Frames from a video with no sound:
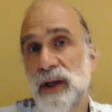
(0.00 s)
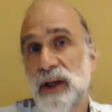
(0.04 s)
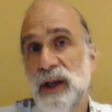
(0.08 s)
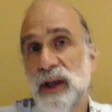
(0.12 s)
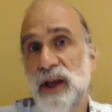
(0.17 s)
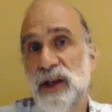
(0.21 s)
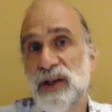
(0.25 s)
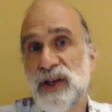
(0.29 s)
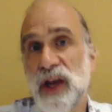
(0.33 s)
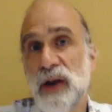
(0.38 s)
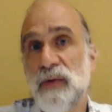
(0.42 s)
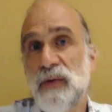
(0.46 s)

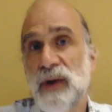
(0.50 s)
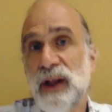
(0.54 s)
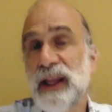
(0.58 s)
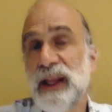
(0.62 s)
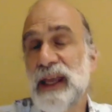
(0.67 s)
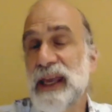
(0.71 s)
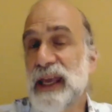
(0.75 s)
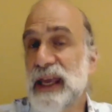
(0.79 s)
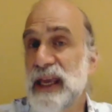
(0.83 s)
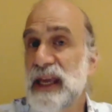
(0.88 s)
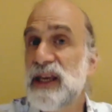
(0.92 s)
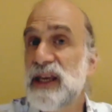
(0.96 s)
is a
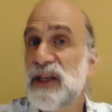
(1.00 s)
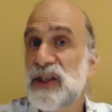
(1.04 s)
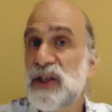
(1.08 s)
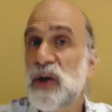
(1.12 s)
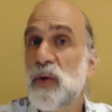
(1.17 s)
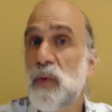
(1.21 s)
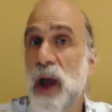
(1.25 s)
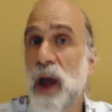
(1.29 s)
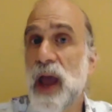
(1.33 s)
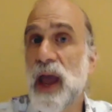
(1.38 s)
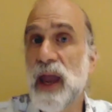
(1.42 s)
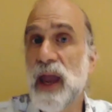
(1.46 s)
really easy
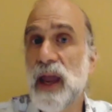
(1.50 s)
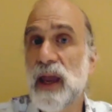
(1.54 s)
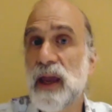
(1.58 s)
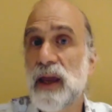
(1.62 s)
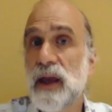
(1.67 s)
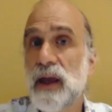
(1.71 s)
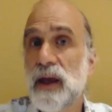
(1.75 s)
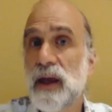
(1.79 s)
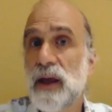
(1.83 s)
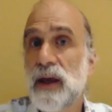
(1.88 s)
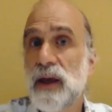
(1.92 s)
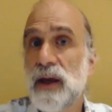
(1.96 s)
way
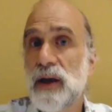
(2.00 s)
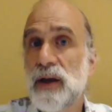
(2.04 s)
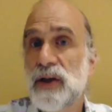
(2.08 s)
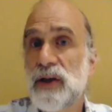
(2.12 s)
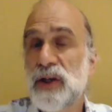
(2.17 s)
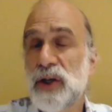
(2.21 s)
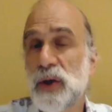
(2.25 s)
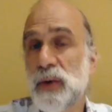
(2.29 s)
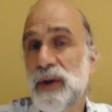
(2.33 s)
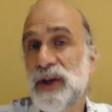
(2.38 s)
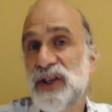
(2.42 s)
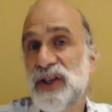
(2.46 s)

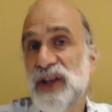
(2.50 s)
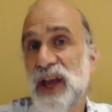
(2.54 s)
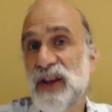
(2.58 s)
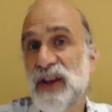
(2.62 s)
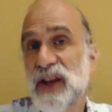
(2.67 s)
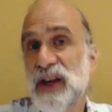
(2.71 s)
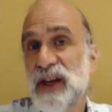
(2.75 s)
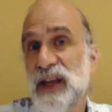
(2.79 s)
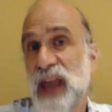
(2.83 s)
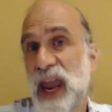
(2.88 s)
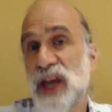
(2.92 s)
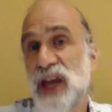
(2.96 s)
to incent
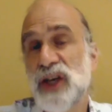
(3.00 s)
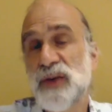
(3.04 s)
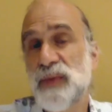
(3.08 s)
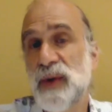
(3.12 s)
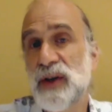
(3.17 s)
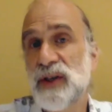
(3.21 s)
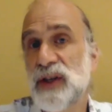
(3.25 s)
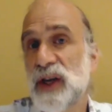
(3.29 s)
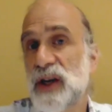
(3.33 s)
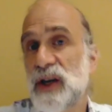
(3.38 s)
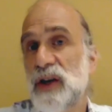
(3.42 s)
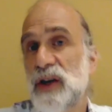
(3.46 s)

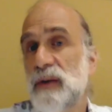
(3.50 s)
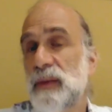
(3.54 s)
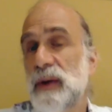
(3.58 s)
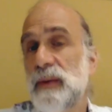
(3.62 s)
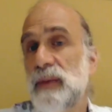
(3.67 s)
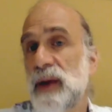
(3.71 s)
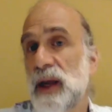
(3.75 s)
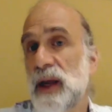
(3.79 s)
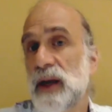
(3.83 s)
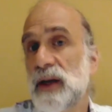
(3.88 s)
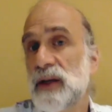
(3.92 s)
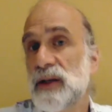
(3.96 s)
engagement in human
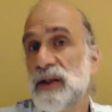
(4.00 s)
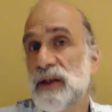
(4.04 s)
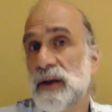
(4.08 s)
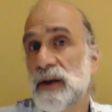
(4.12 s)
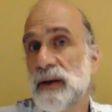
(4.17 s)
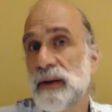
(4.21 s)
beings.